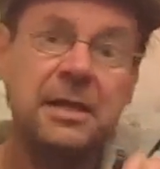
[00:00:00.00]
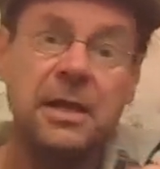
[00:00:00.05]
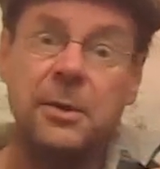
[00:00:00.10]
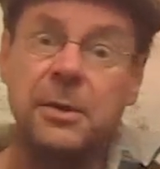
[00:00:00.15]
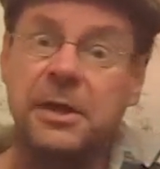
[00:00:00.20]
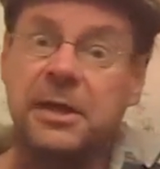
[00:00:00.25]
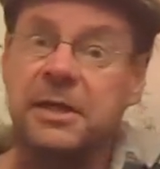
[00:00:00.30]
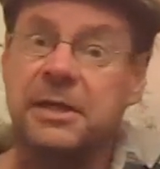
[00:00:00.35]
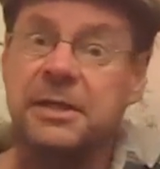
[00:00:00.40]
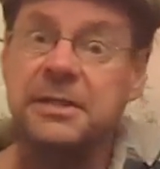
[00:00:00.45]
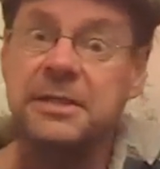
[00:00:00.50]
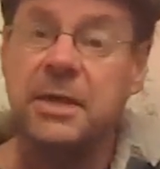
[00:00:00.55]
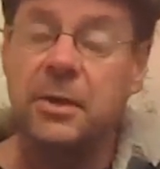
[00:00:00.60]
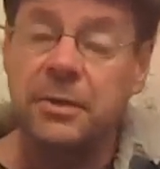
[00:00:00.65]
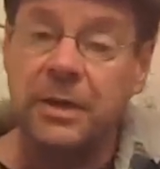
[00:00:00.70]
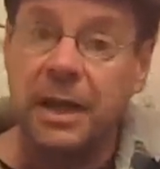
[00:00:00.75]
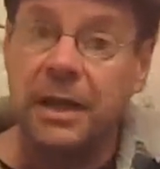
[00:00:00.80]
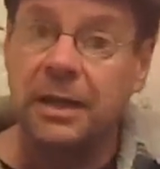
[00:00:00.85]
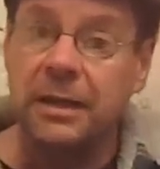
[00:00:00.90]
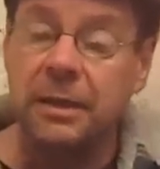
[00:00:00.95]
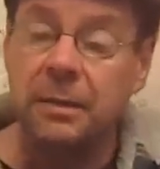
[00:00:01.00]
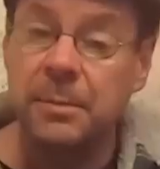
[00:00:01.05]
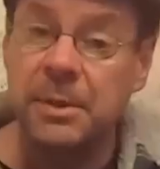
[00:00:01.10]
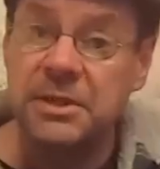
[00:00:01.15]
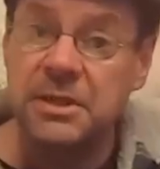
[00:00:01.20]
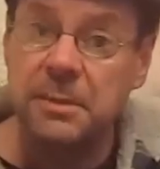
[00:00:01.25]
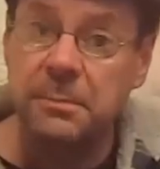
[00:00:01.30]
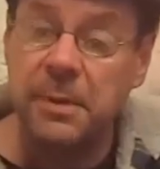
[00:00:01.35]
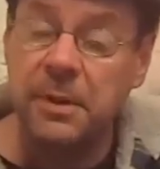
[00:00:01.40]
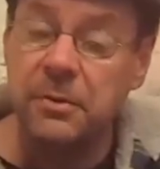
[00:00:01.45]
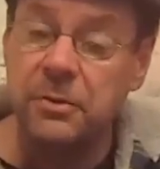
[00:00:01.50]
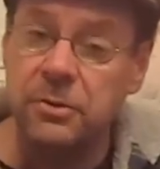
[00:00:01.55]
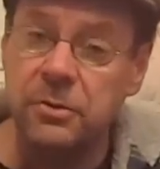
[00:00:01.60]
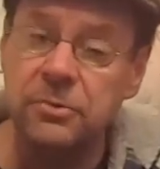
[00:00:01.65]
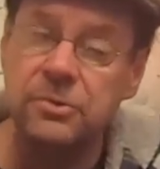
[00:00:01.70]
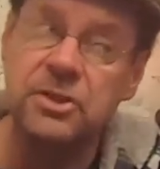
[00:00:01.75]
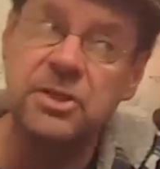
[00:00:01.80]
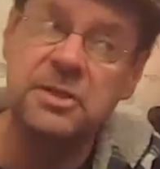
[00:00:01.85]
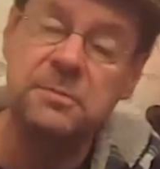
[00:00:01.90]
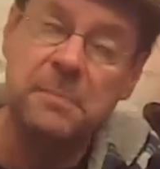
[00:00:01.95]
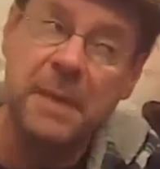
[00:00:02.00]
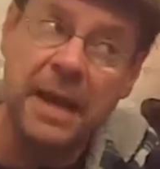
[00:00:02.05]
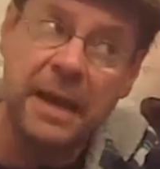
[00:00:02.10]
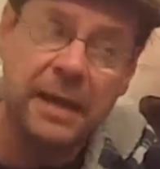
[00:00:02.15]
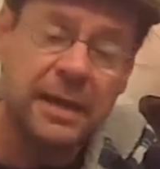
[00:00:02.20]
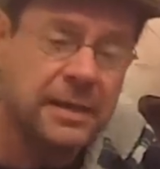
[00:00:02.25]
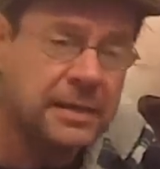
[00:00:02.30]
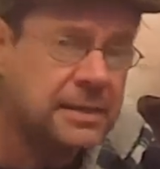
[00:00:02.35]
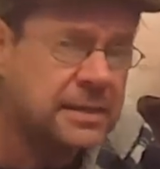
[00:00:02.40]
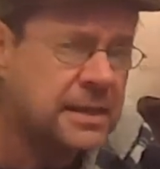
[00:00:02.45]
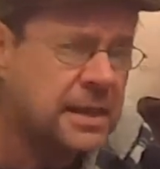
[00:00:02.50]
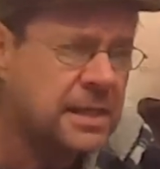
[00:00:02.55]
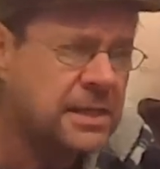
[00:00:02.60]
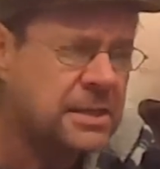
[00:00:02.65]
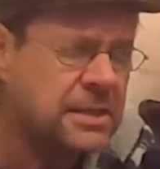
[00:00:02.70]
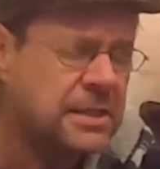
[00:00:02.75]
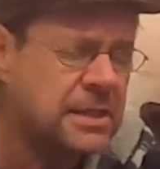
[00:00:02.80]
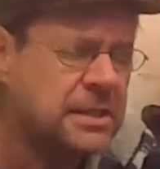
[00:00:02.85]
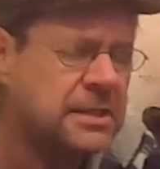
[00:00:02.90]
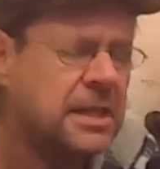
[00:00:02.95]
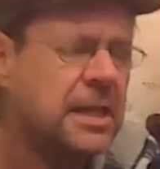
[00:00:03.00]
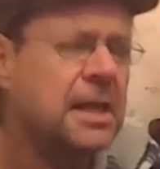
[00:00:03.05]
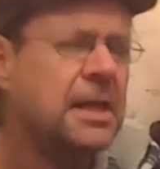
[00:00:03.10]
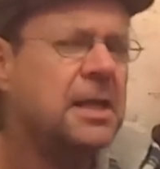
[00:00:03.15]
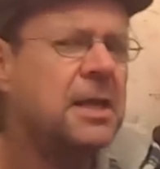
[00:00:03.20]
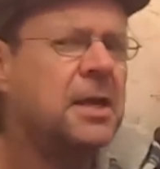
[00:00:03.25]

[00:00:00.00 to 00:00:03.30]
Now I can tell you a little bit about you, smell it, taste it,